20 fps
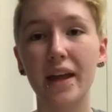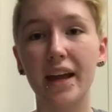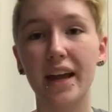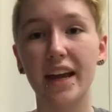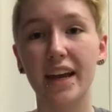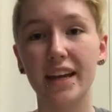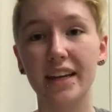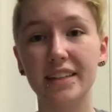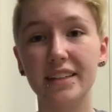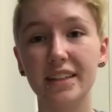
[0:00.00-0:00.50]

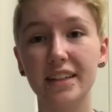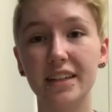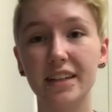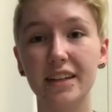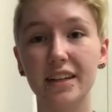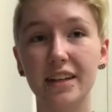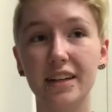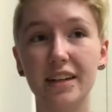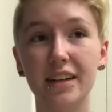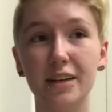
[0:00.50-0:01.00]

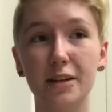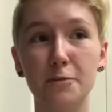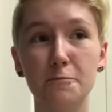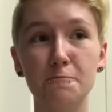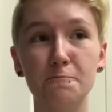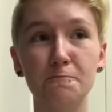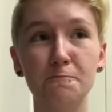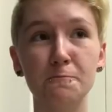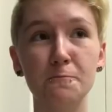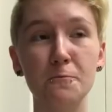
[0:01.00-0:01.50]

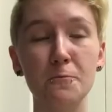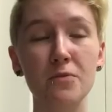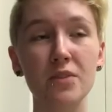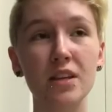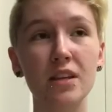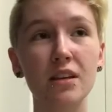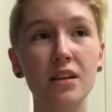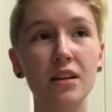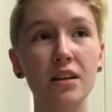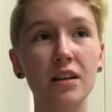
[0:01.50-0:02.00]
And
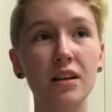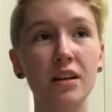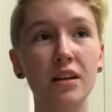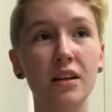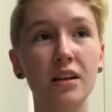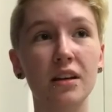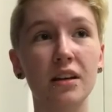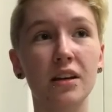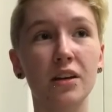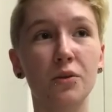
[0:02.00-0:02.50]

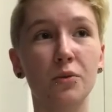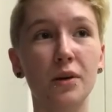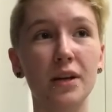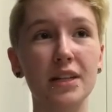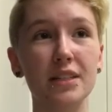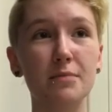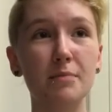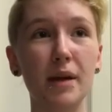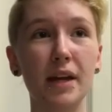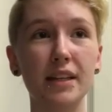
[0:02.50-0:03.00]
what
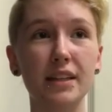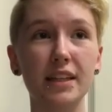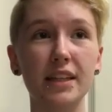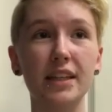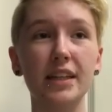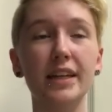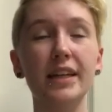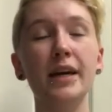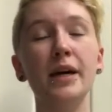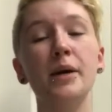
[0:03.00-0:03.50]
is
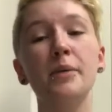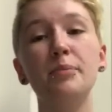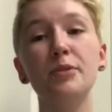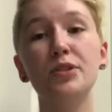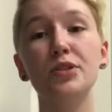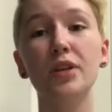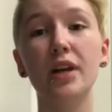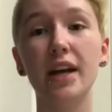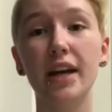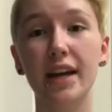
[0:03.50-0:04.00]
mainly
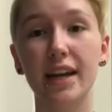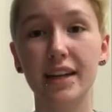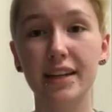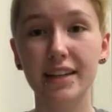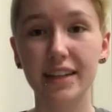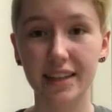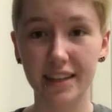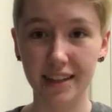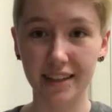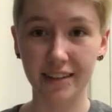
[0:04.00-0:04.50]
portrayed
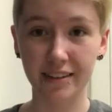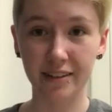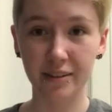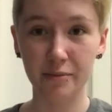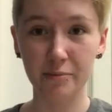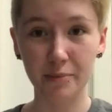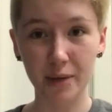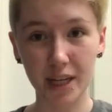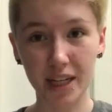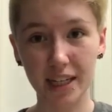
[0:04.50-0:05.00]
in
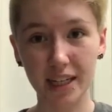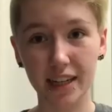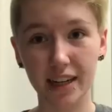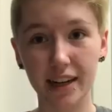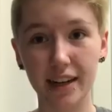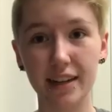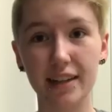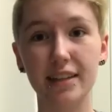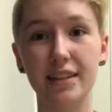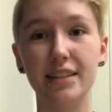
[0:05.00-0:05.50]

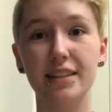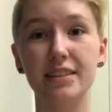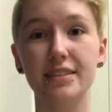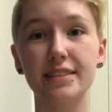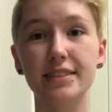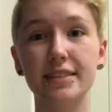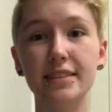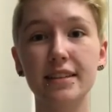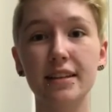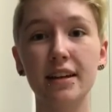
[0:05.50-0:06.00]
media
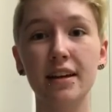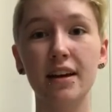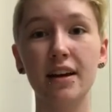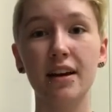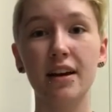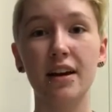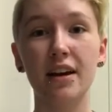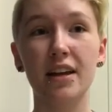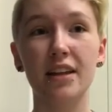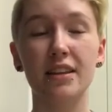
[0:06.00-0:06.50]
is
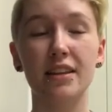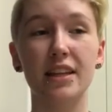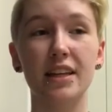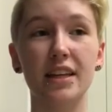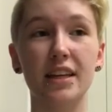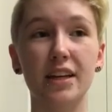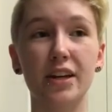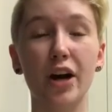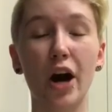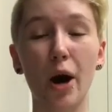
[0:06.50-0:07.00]

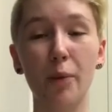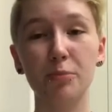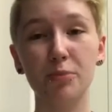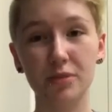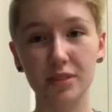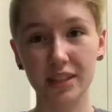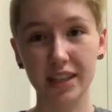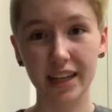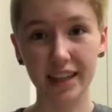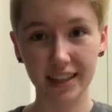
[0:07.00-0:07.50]
the
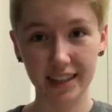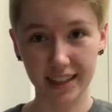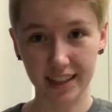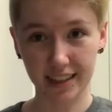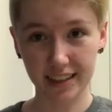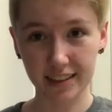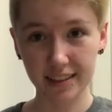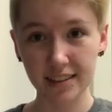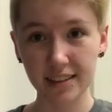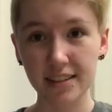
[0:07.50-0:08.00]

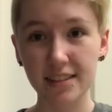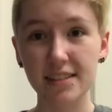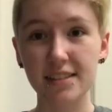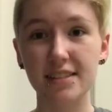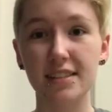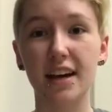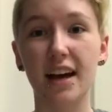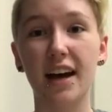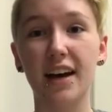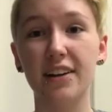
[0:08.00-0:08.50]
coprolalia
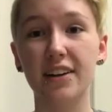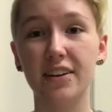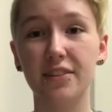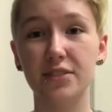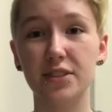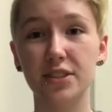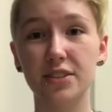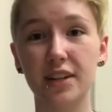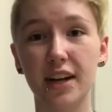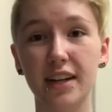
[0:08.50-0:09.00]
side
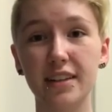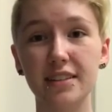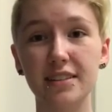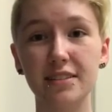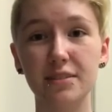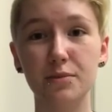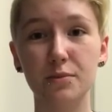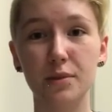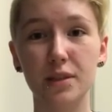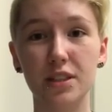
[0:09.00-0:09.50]
of
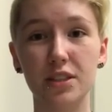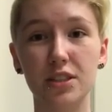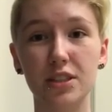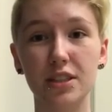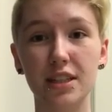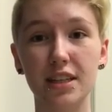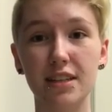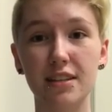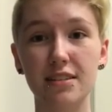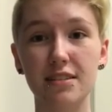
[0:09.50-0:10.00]
Tourette's, which
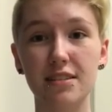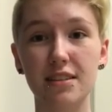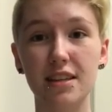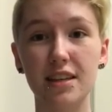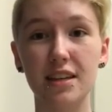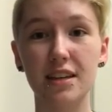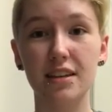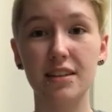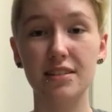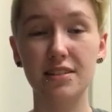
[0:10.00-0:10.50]
is
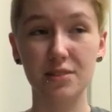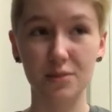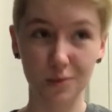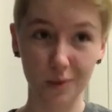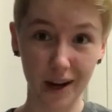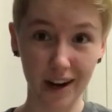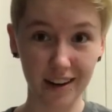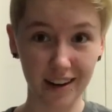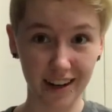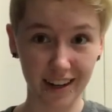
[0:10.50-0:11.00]
the
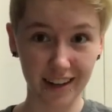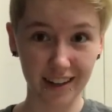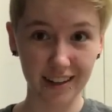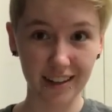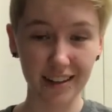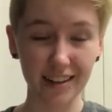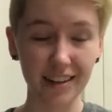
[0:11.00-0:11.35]
swearing,